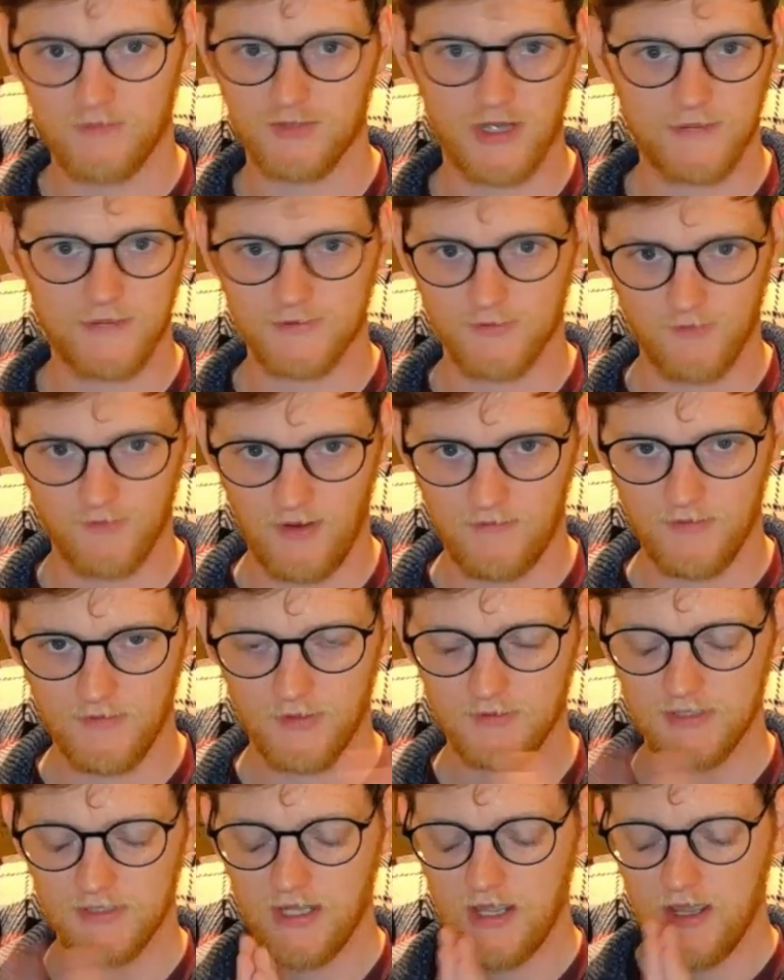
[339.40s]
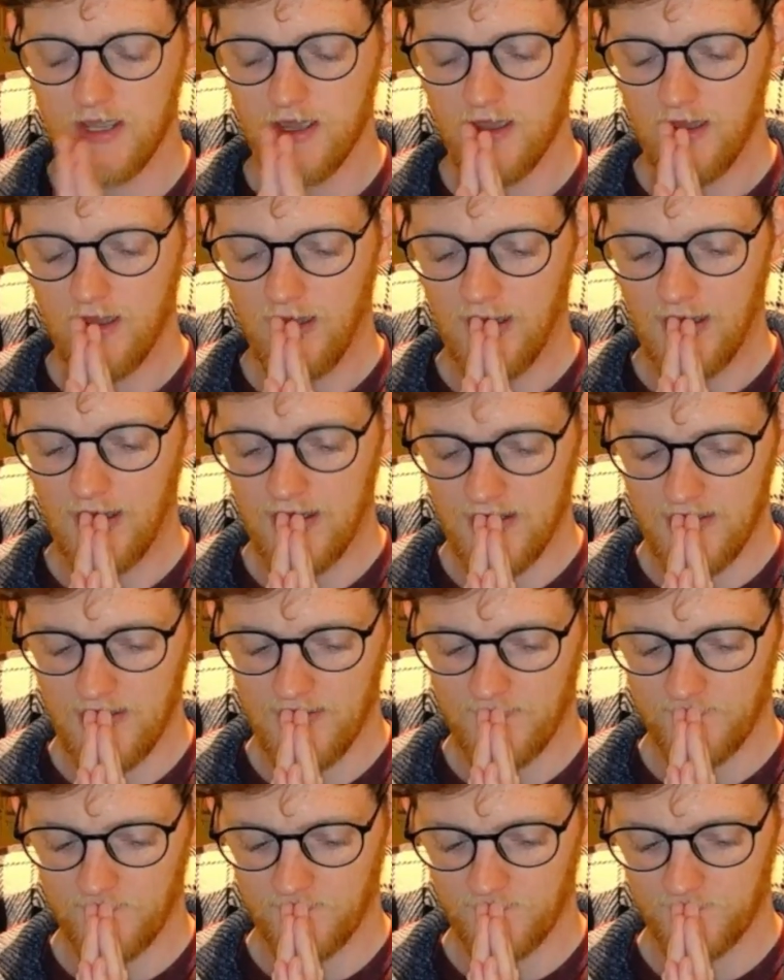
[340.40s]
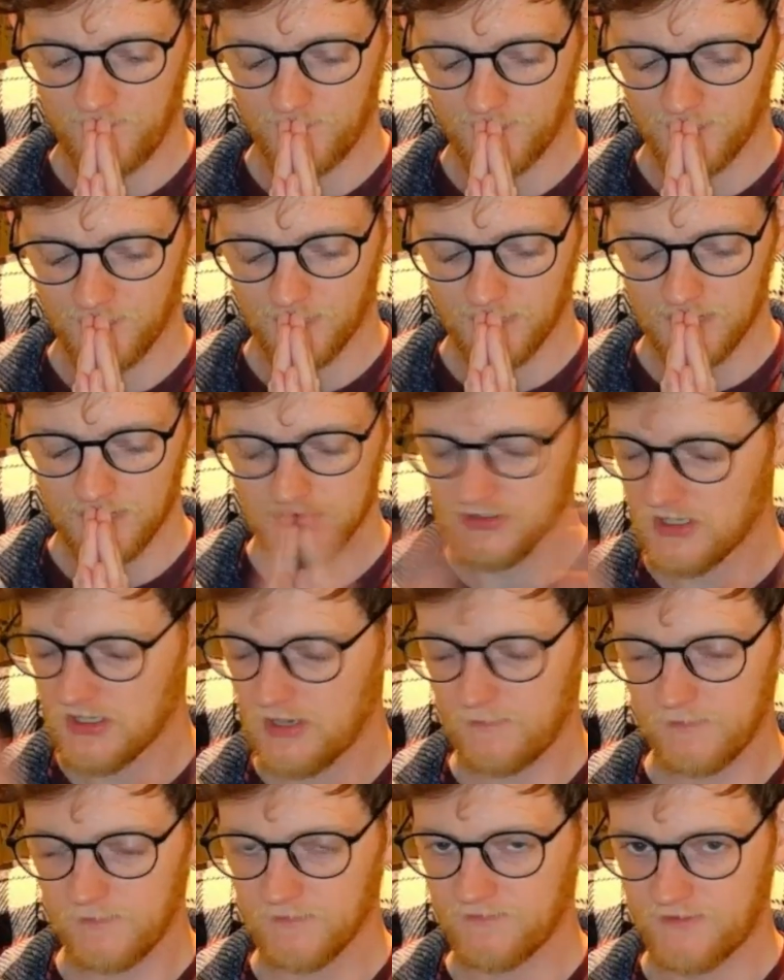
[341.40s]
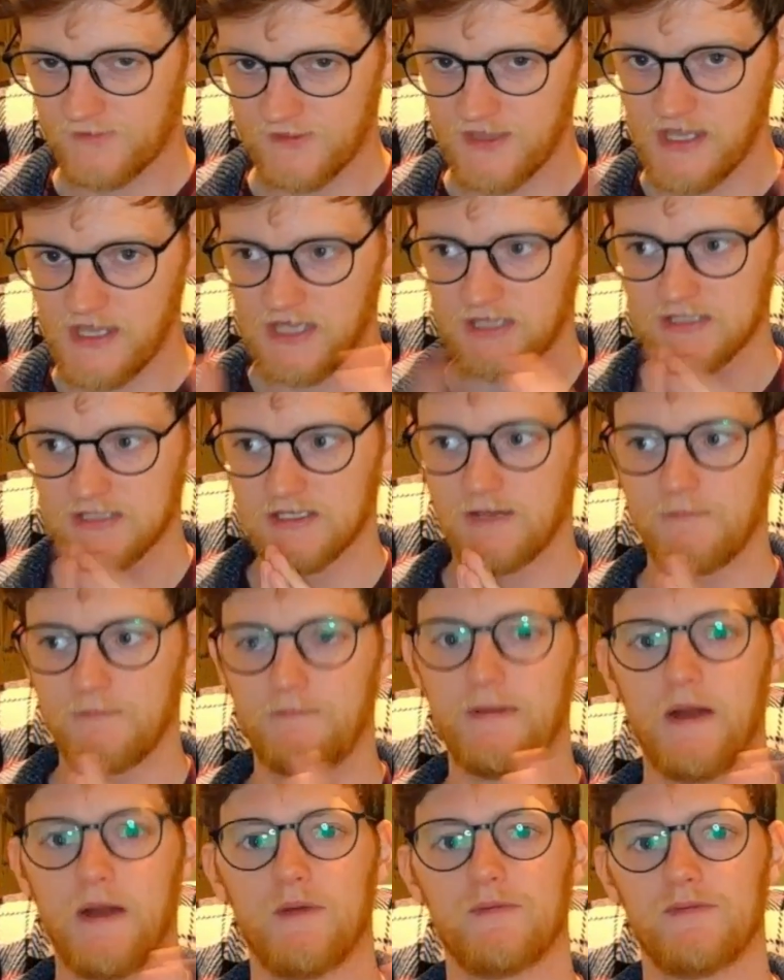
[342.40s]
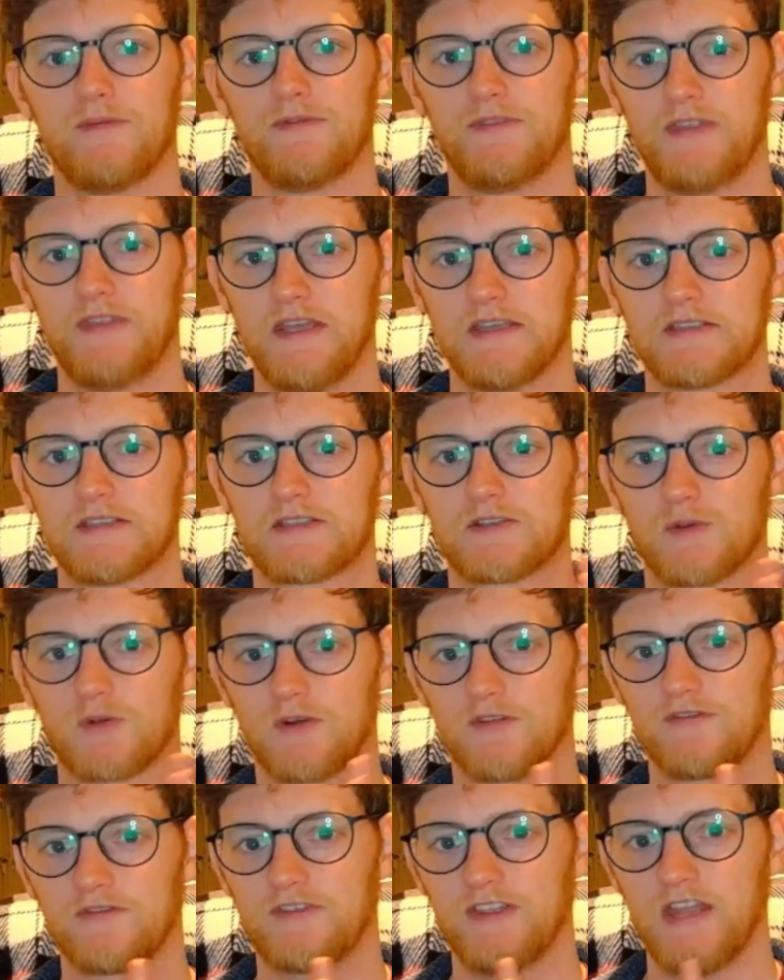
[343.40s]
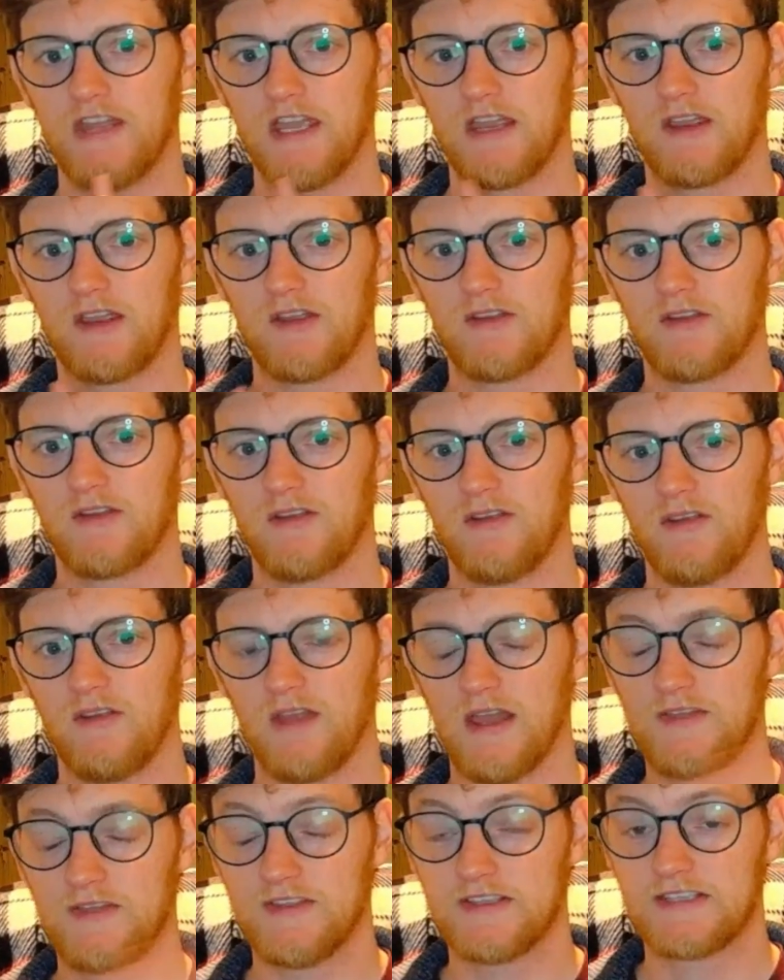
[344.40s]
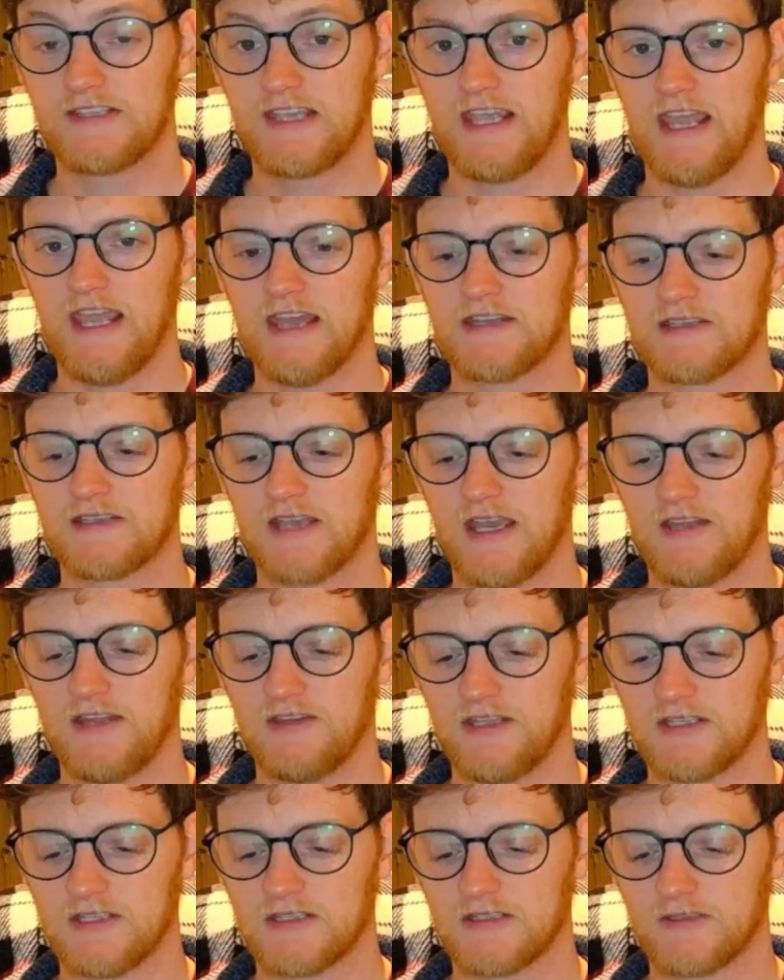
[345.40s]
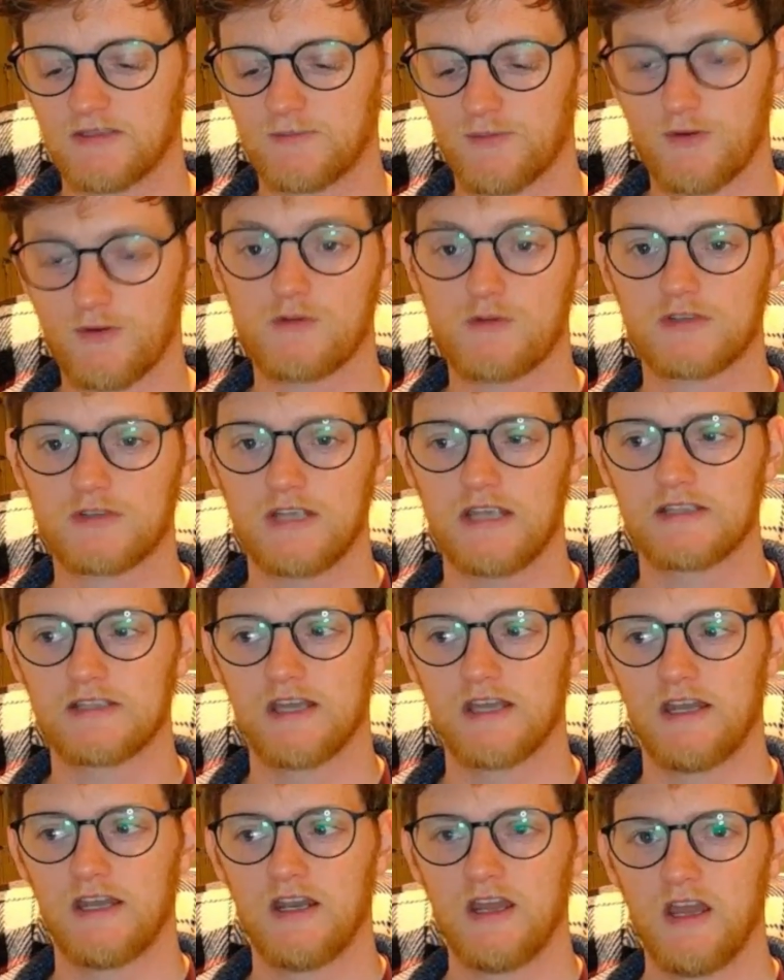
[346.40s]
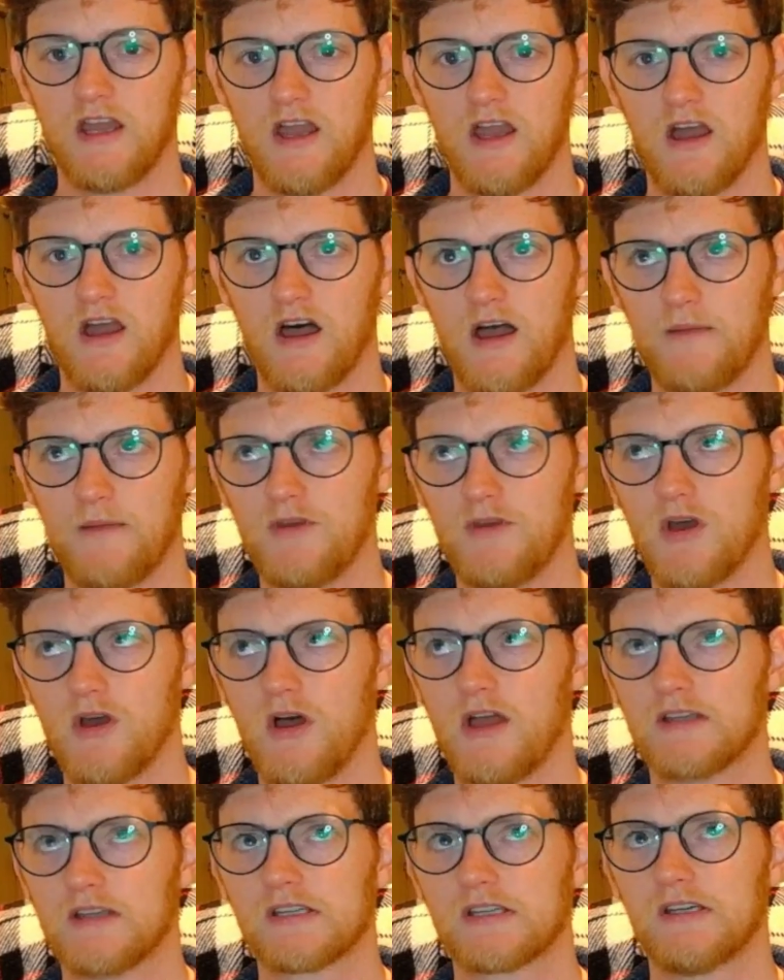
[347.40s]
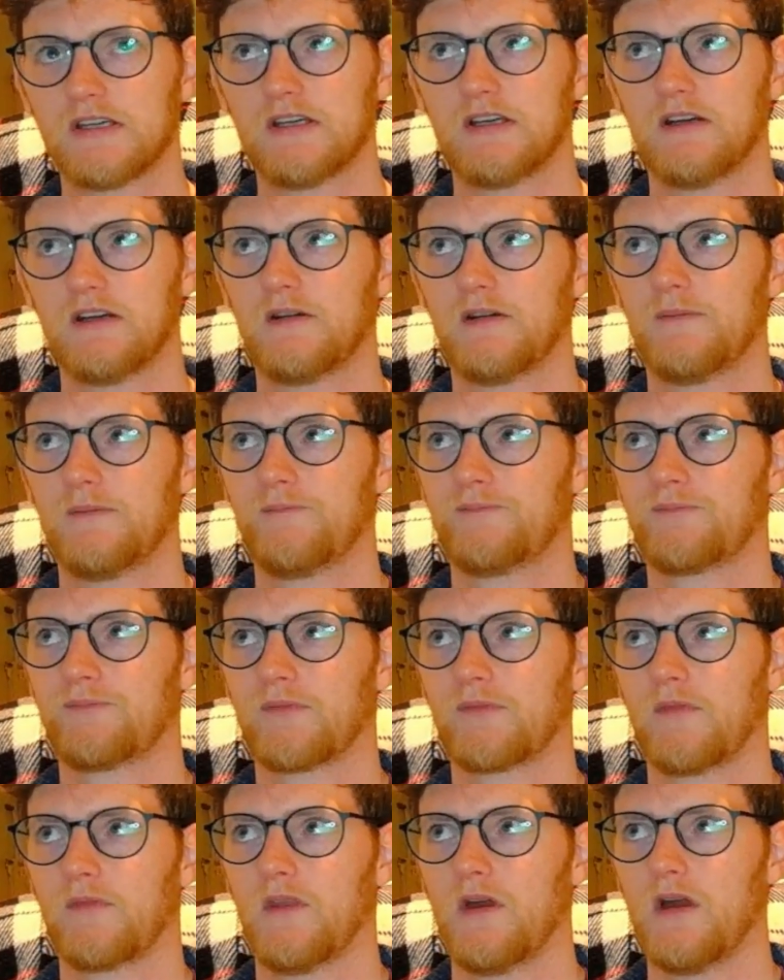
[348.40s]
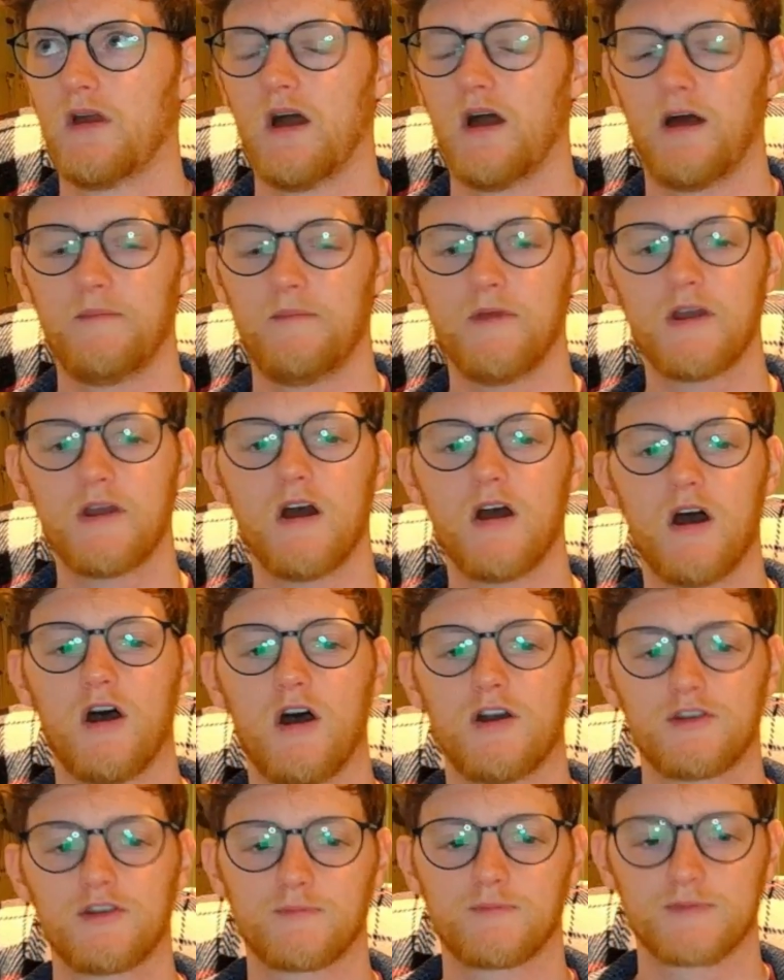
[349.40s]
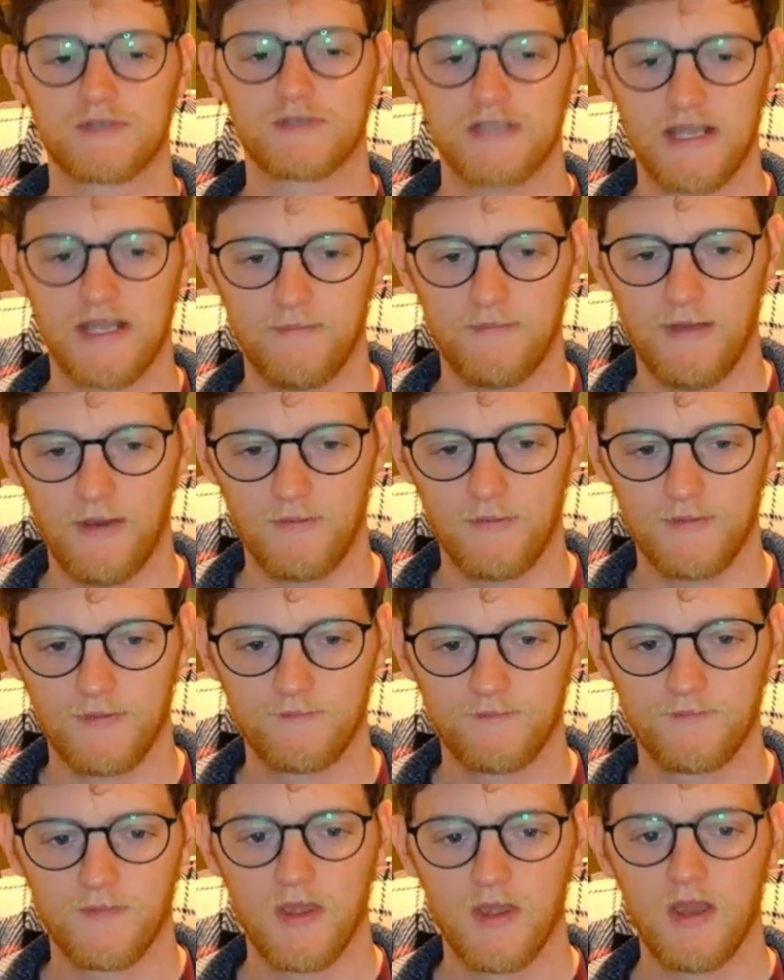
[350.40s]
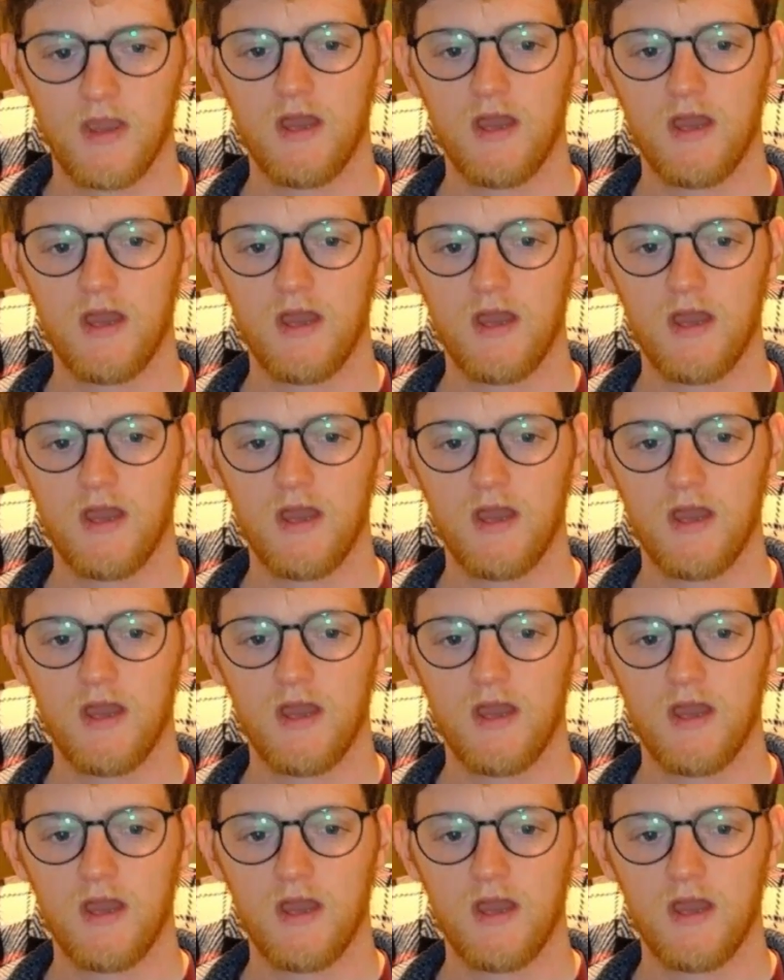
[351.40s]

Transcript: gumdrops and rainbows. There's a couple of things about this sort of thing and this kit and this process that I'm not 100% about.